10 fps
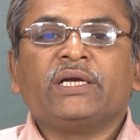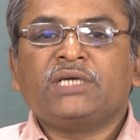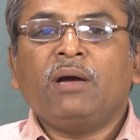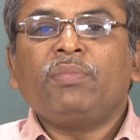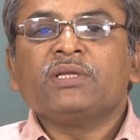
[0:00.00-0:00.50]

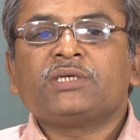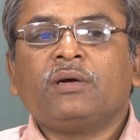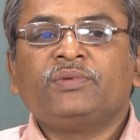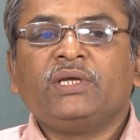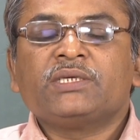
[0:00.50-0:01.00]
examples
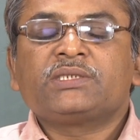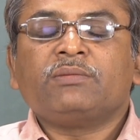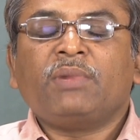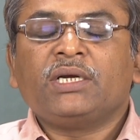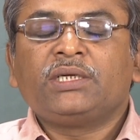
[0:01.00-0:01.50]
of this
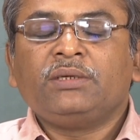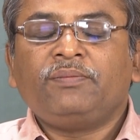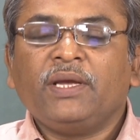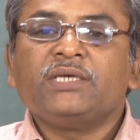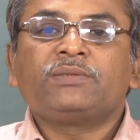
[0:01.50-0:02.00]

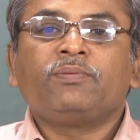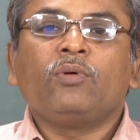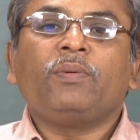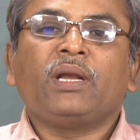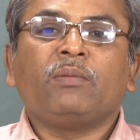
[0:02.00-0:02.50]
multi-phase
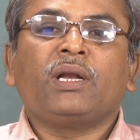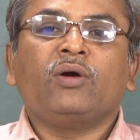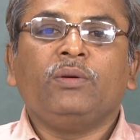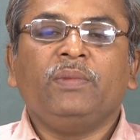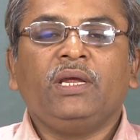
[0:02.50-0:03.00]
flow
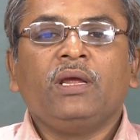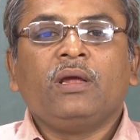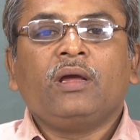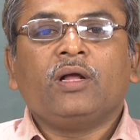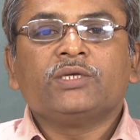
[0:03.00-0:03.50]
phenomena will be
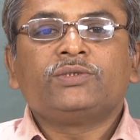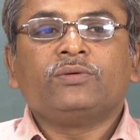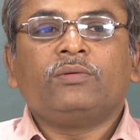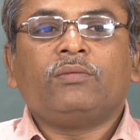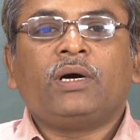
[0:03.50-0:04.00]

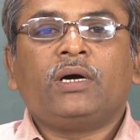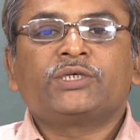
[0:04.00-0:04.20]
also uh,